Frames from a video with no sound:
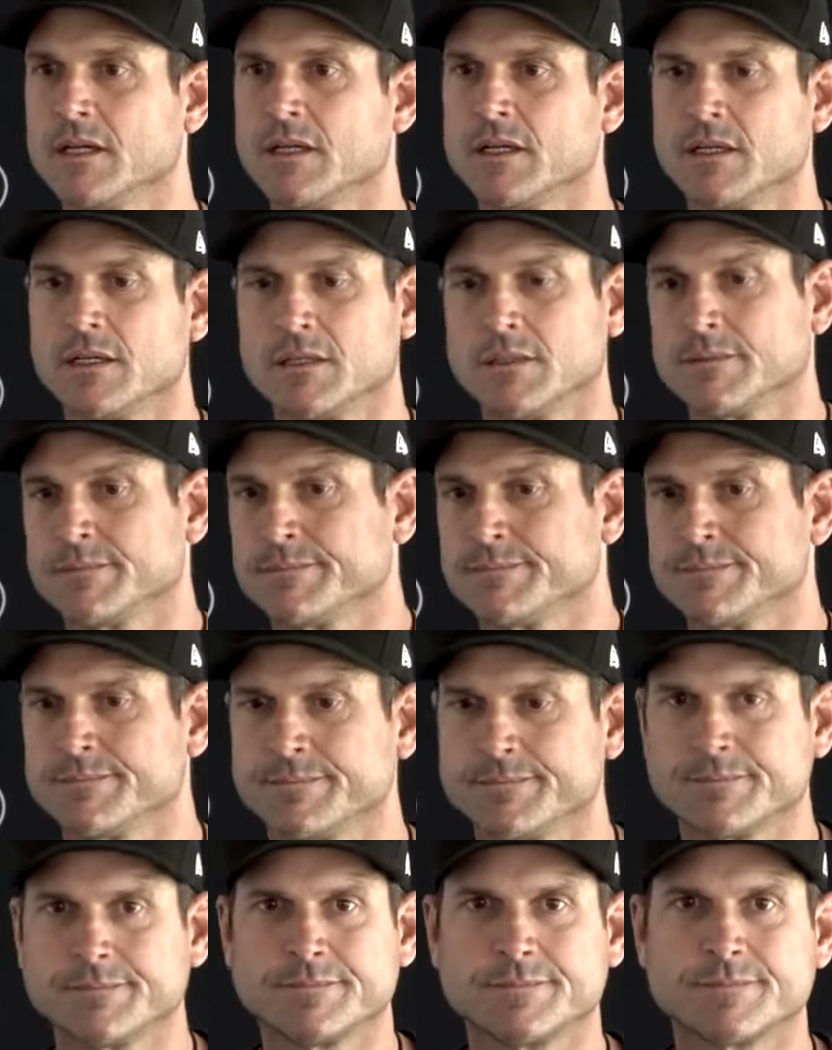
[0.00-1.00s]

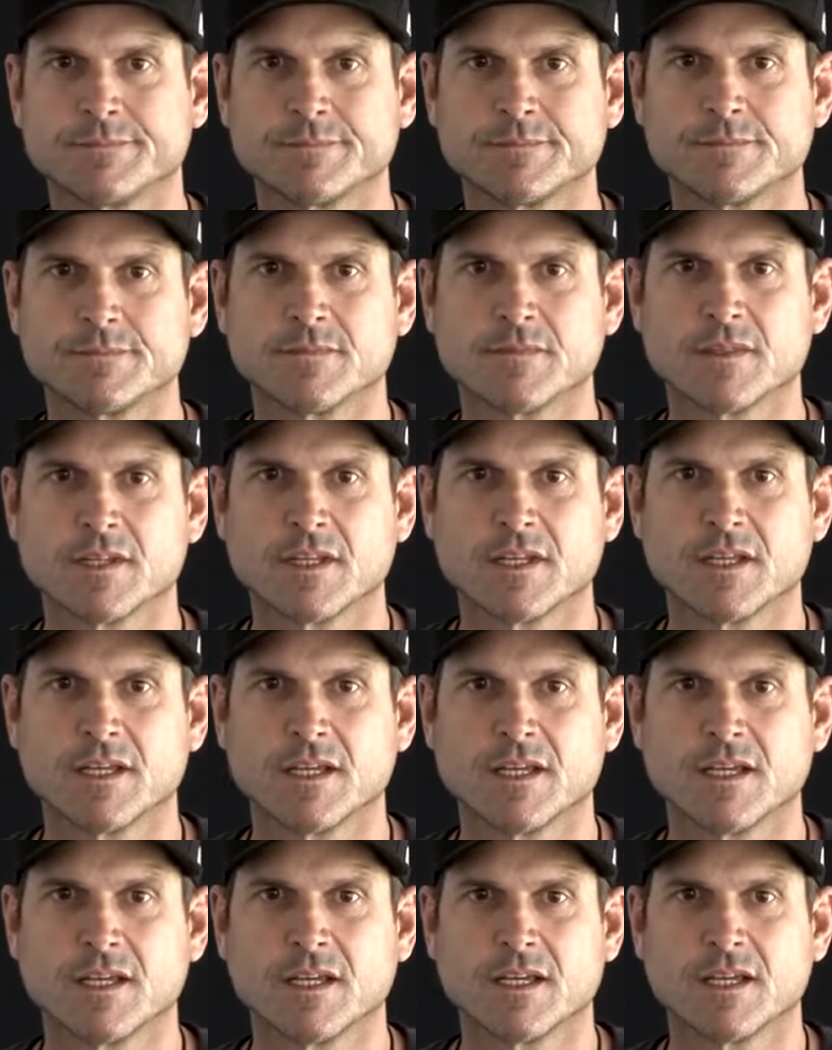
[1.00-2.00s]

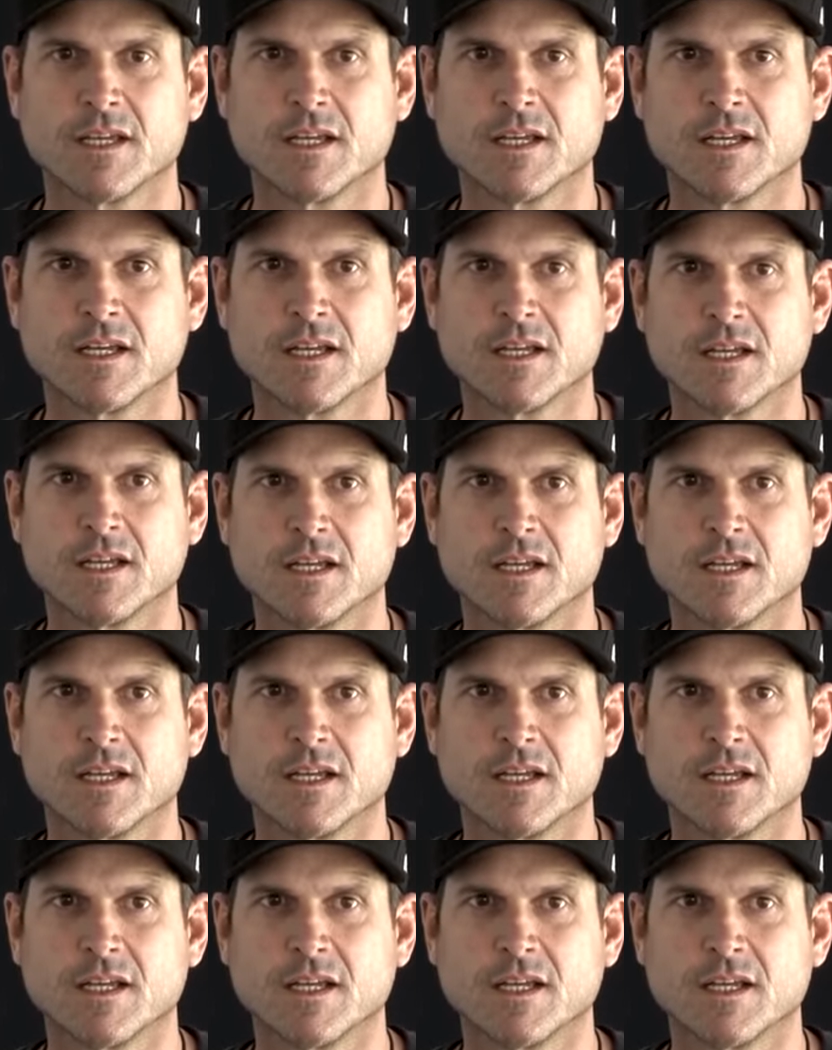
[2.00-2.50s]
[no speech]